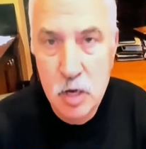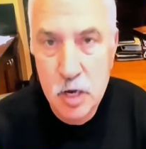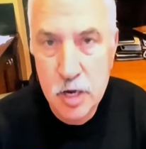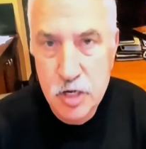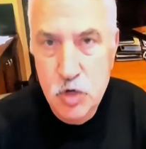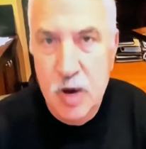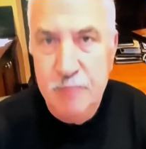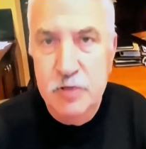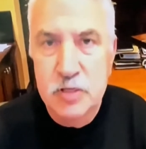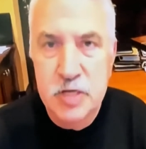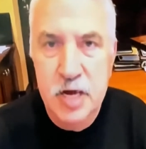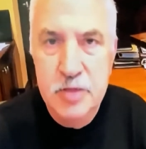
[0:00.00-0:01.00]
You have to
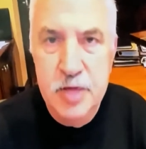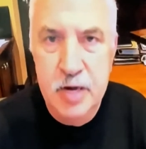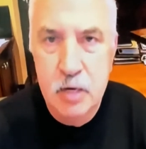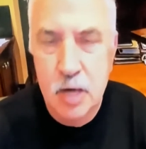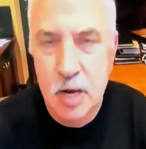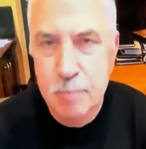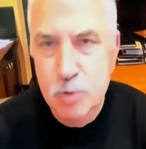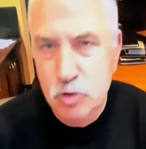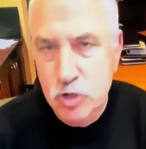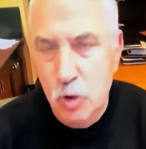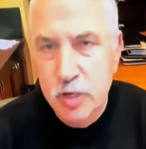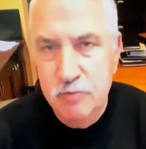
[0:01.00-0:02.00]
say that
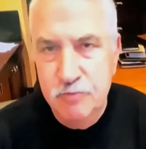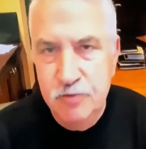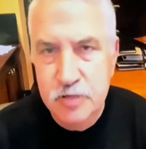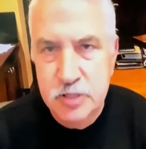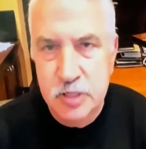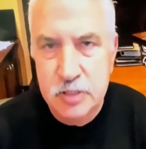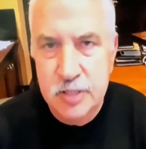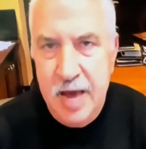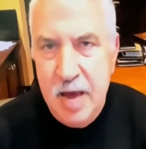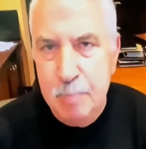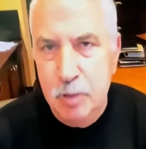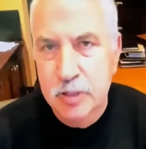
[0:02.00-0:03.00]
Newtonian physics, the
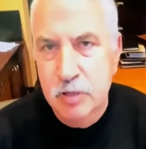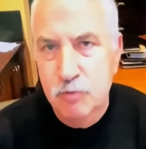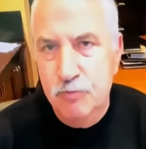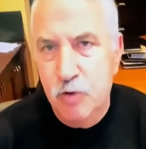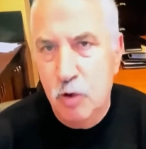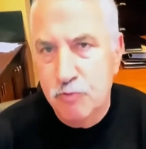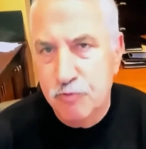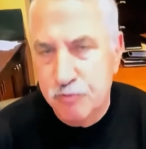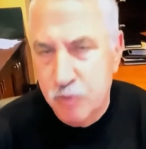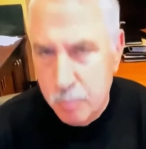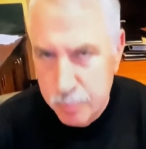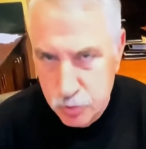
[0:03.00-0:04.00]
apple didn't fall
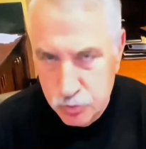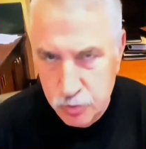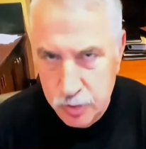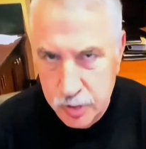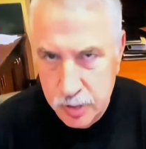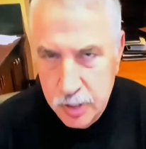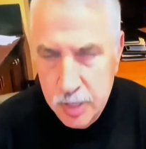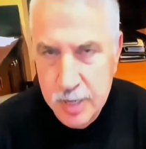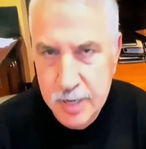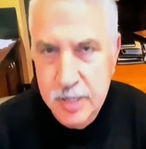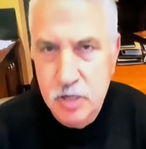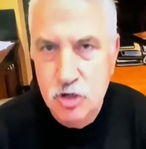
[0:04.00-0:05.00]
from the tree.
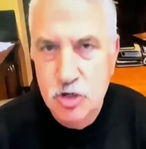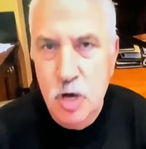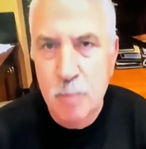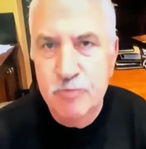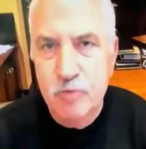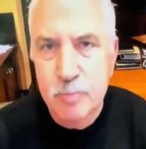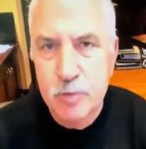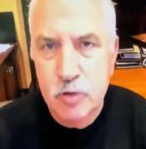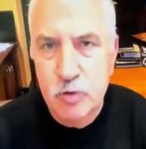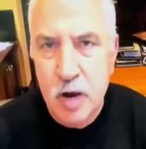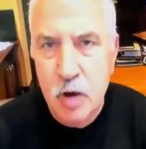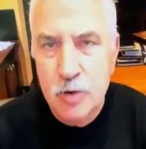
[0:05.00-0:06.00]
It jumped from the
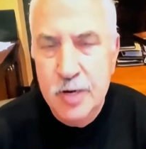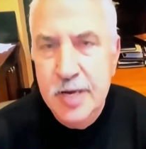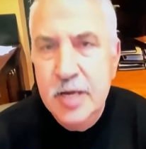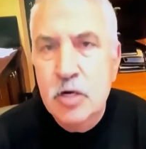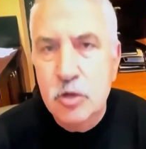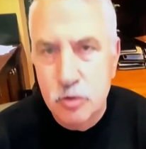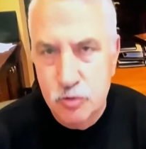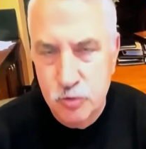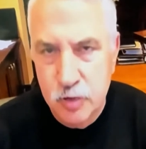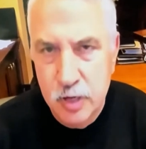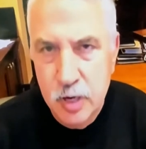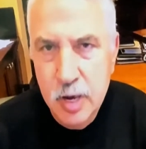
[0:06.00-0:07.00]
ground into the tree.
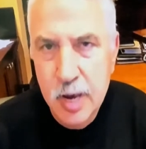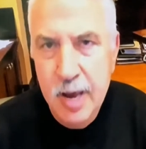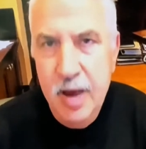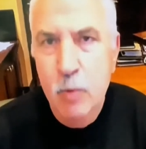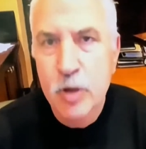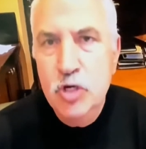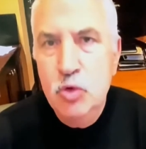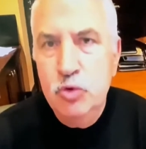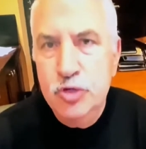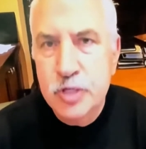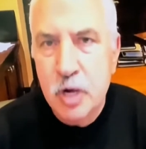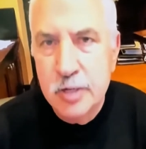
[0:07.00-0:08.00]
And when you
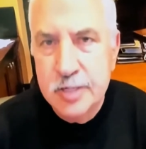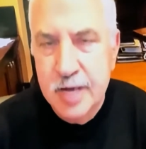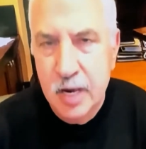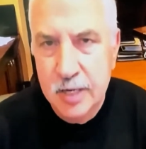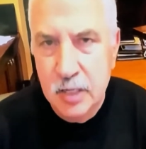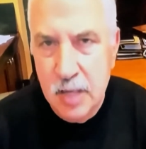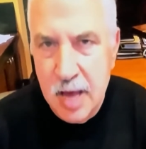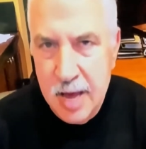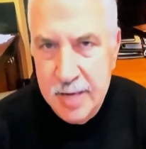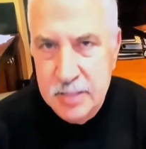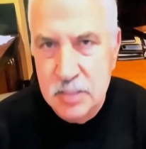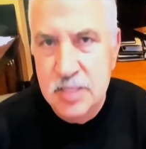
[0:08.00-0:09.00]
start telling
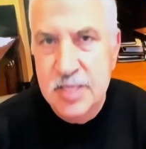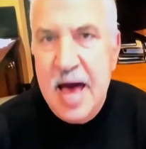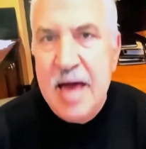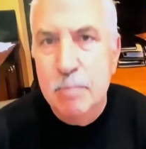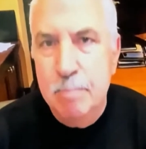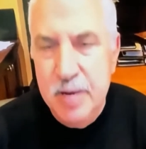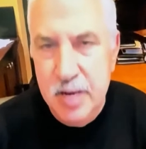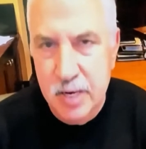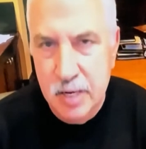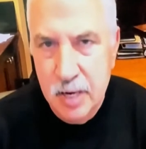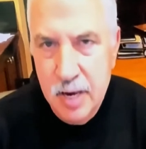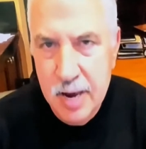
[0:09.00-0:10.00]
lies that big
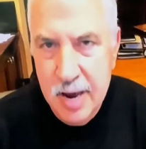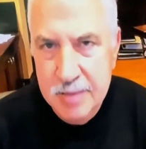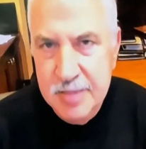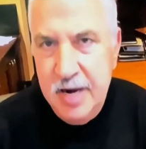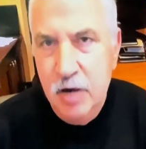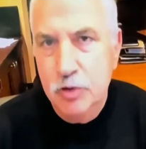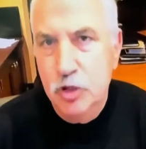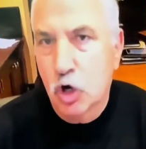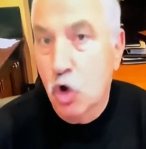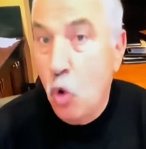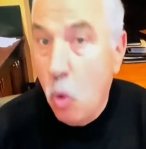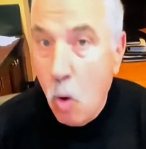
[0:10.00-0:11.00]
that at the
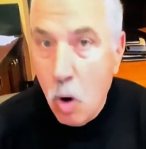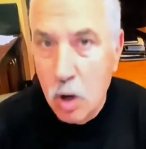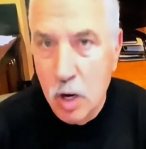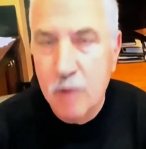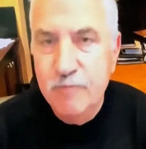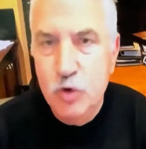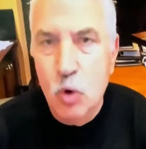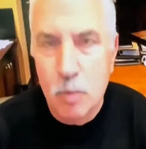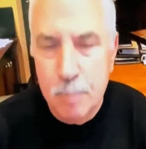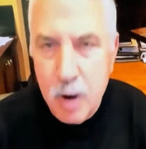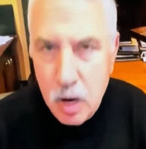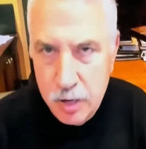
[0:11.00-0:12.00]
core of your
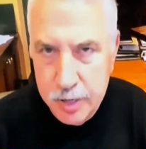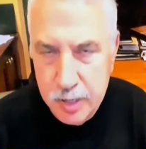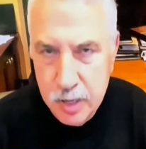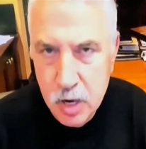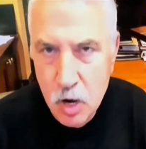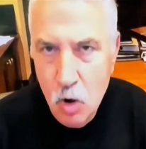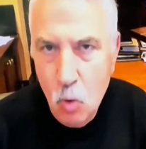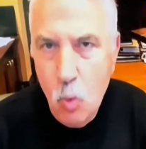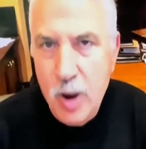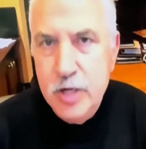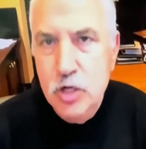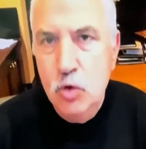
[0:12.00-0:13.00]
party, when
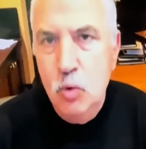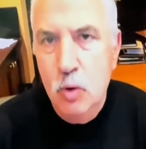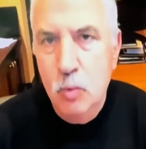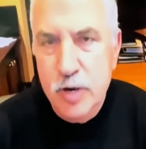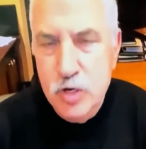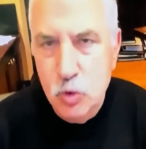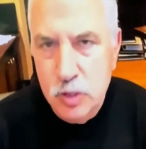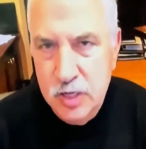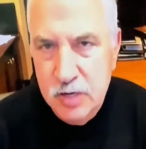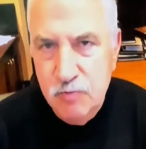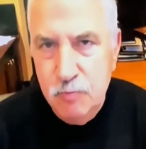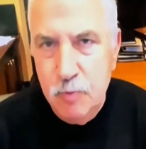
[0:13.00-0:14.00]
you
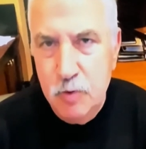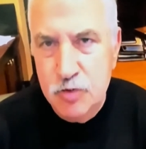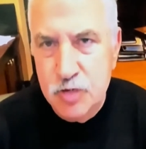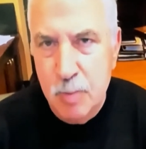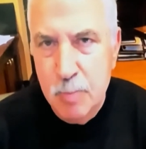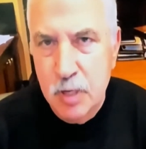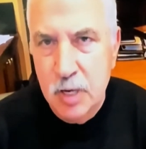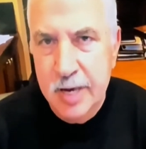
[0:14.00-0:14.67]
give someone like